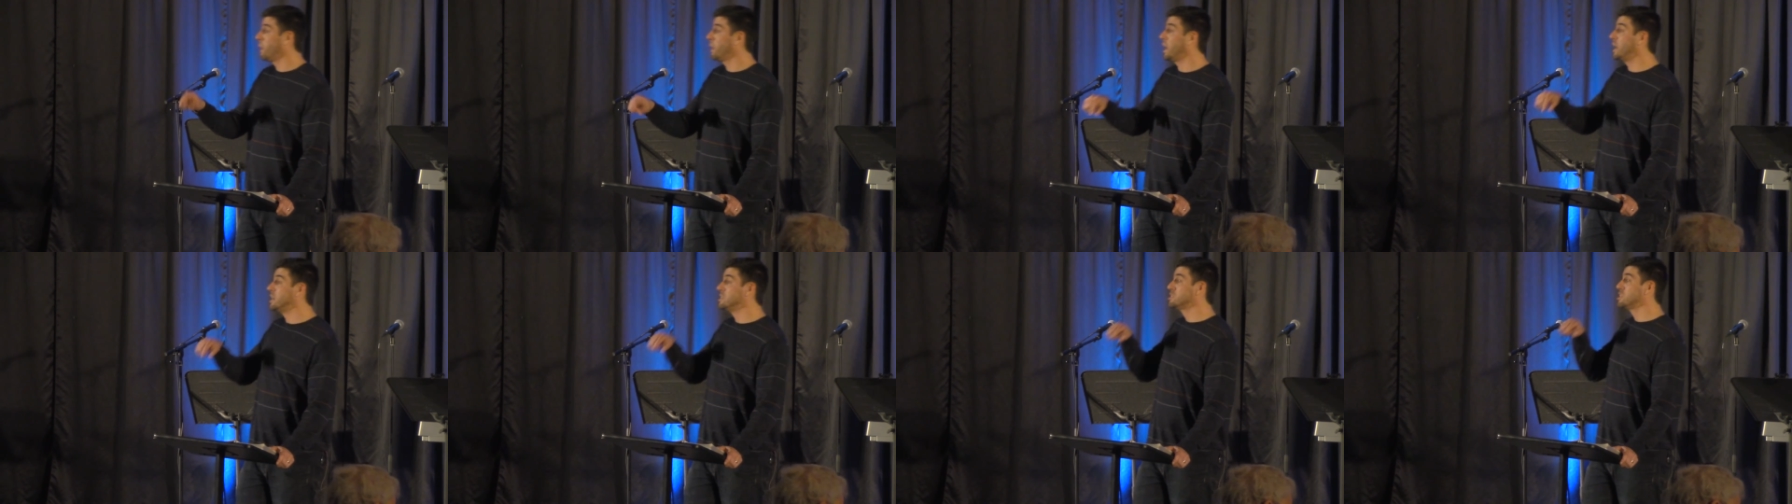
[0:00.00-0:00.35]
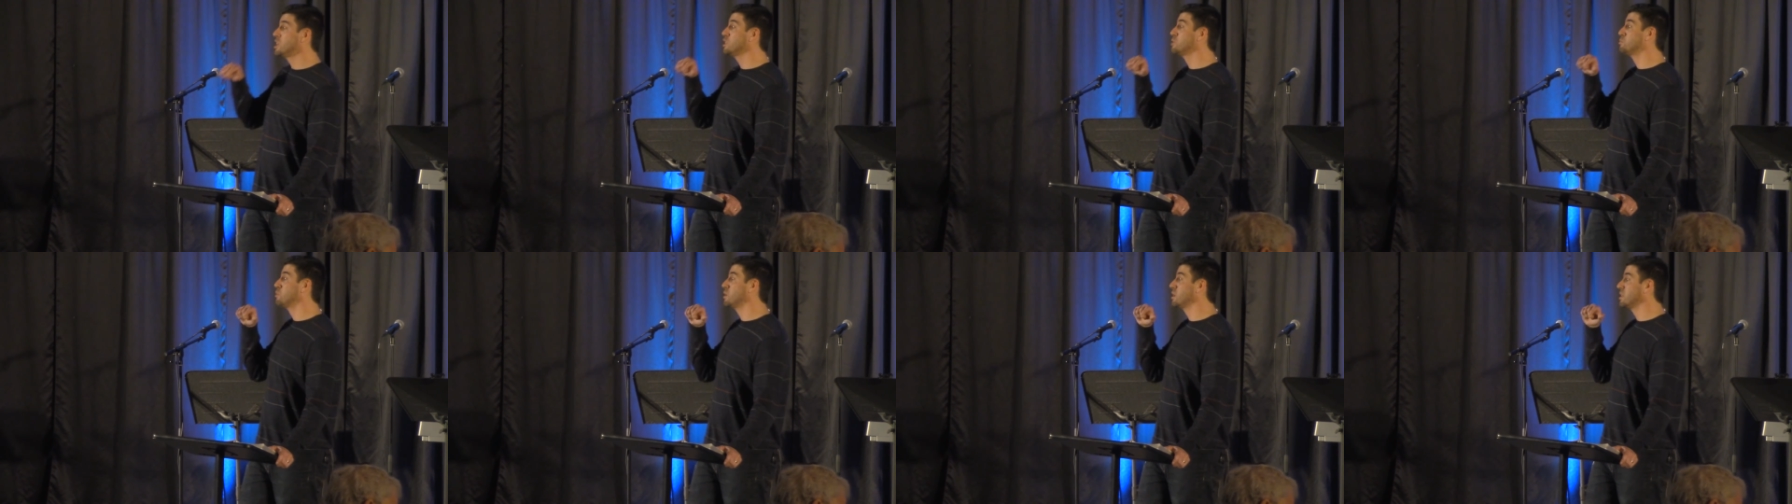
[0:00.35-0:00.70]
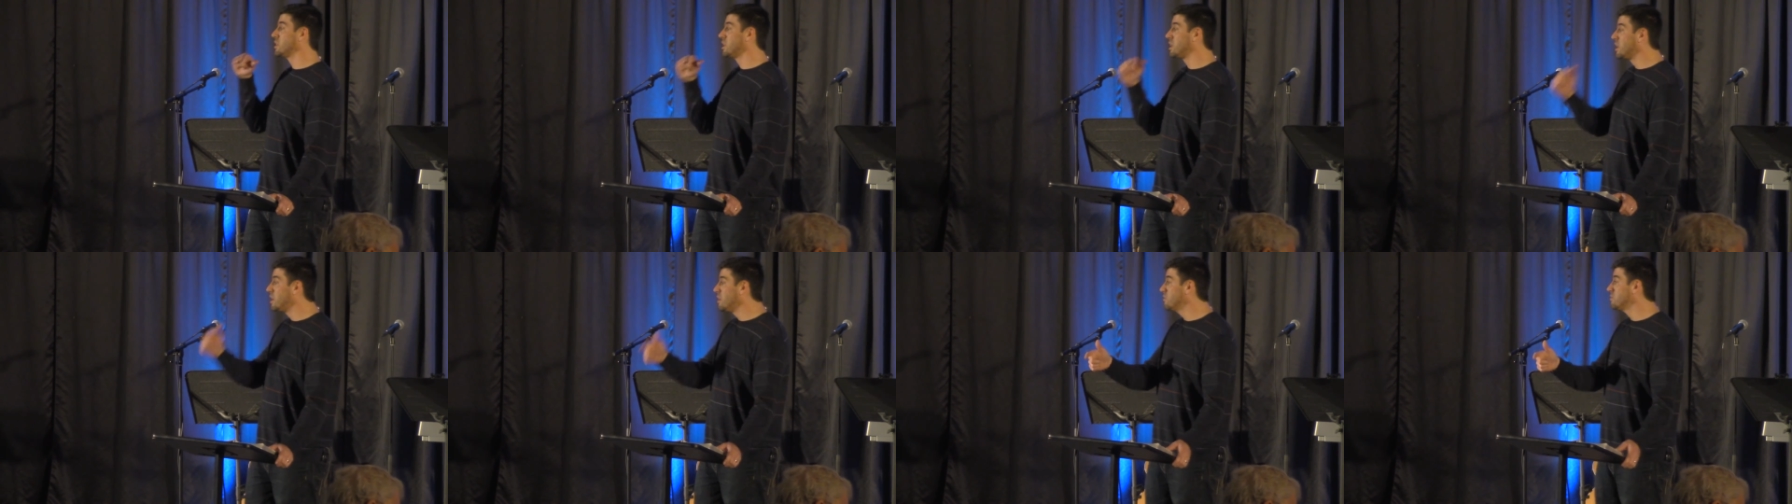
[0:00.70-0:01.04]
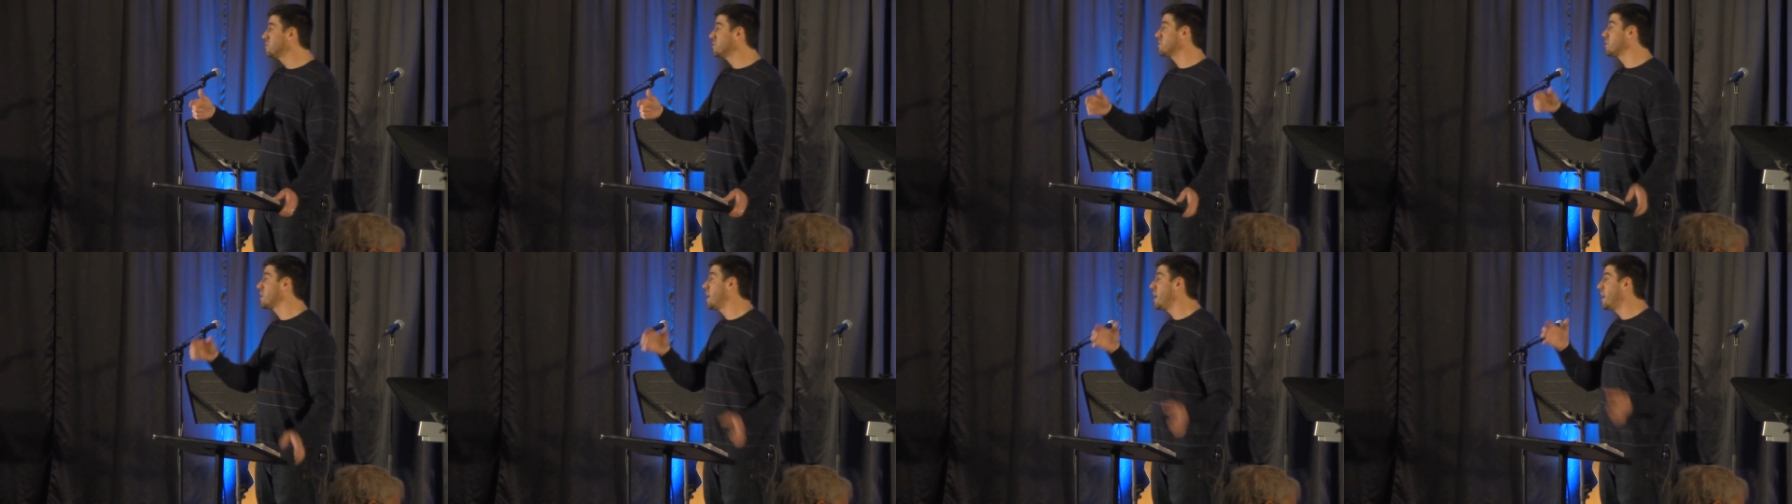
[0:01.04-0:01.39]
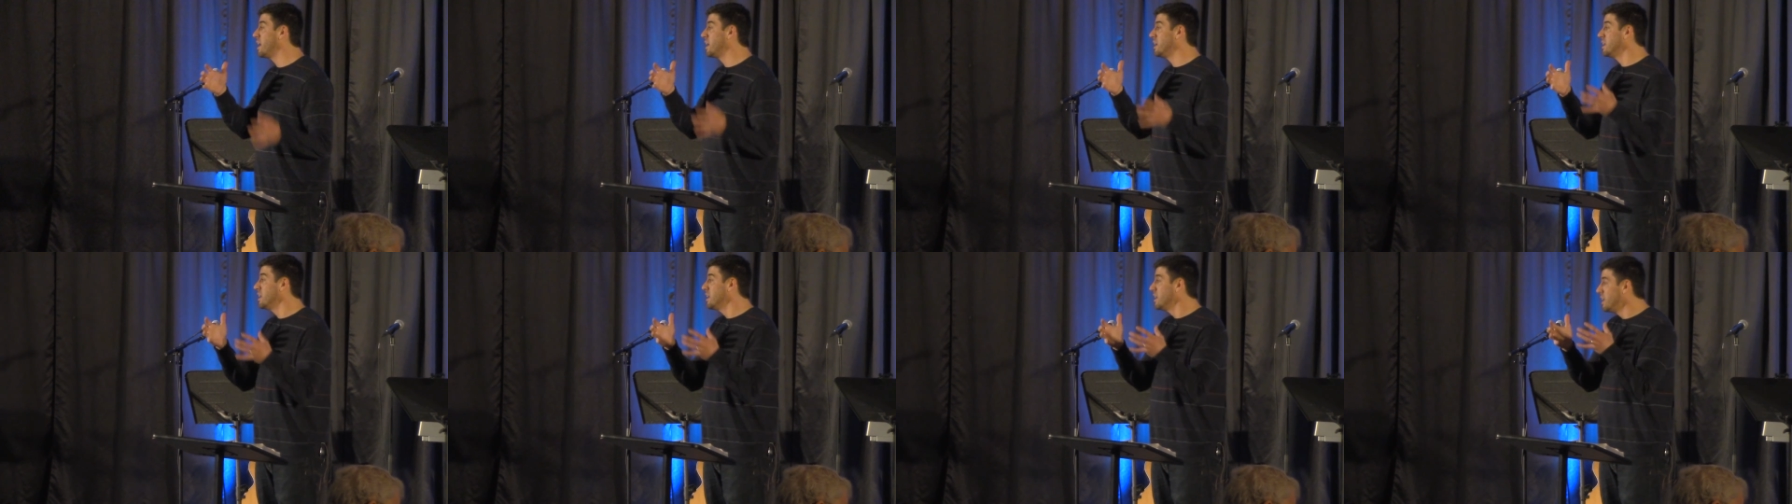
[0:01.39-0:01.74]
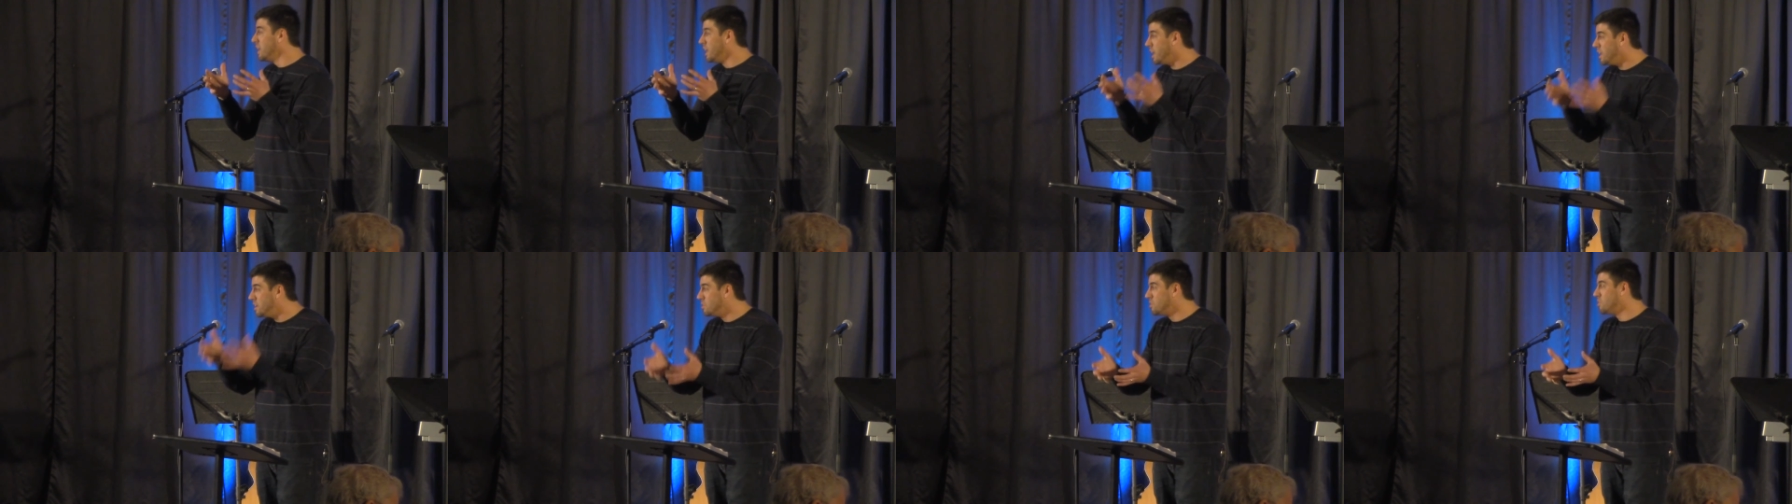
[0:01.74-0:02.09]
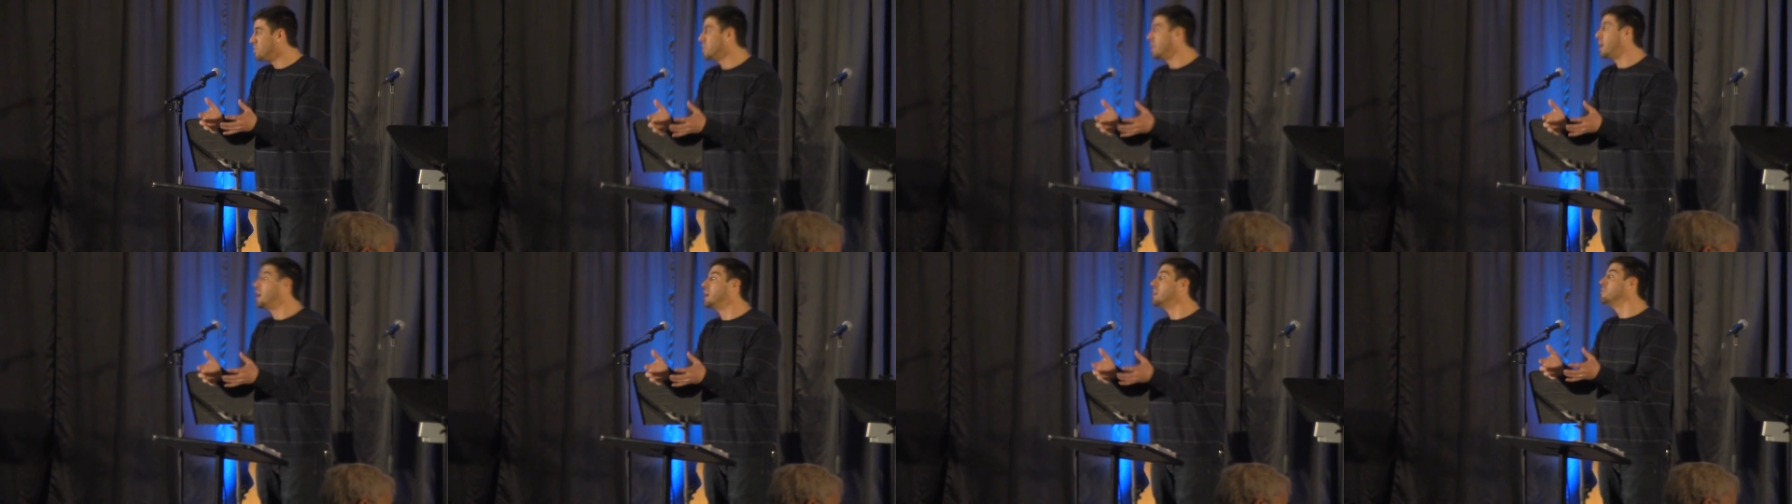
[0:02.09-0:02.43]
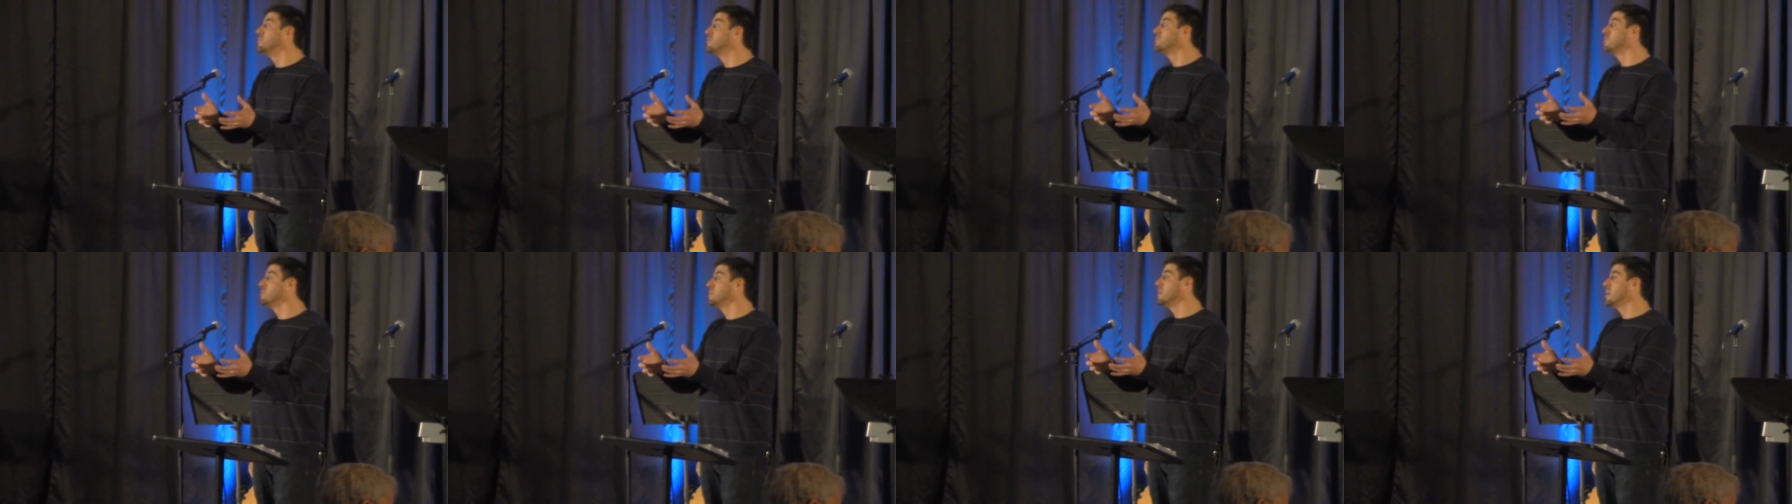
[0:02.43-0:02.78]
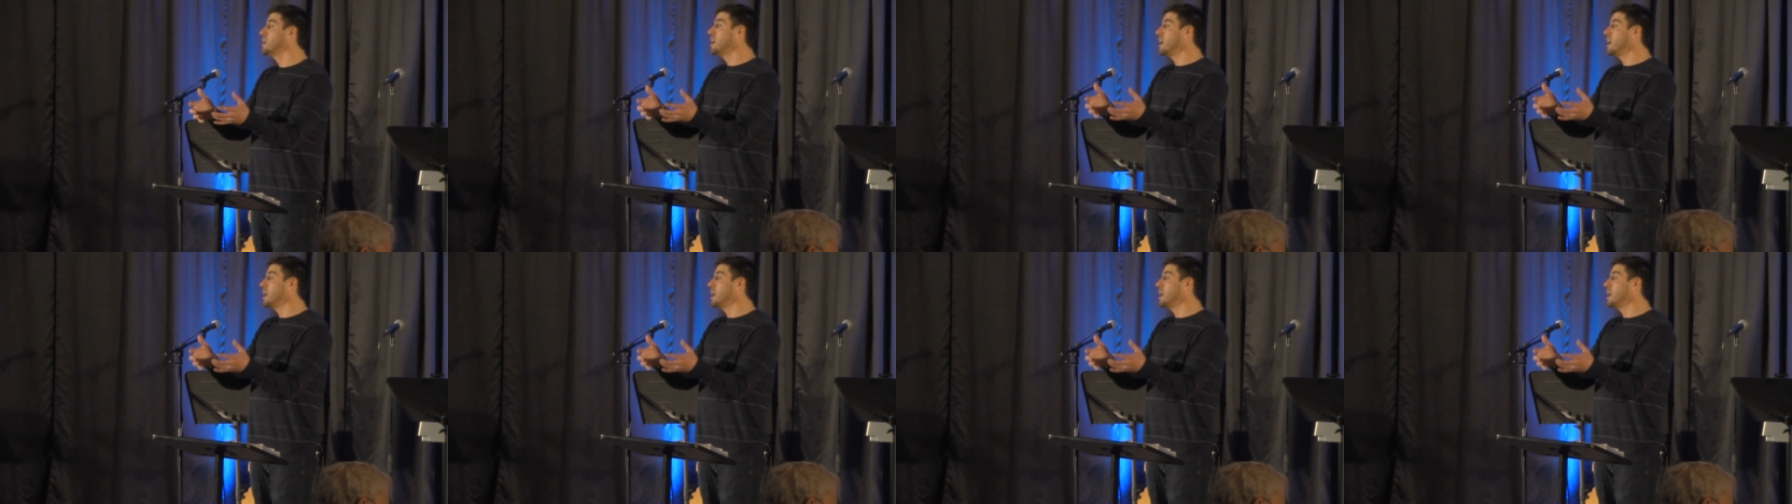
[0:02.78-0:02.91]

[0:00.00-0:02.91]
I celebrate the gift of God in your life,